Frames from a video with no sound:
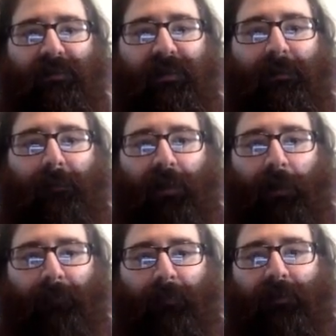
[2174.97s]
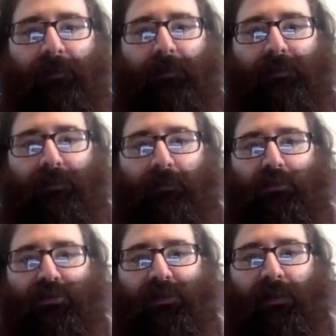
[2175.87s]
in my complementary
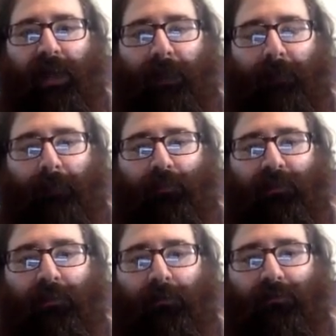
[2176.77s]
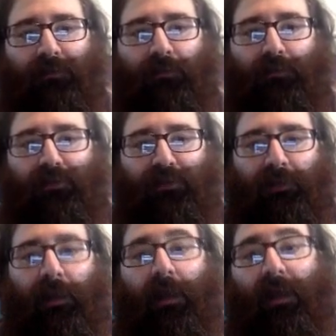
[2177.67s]
solution and my particular solution,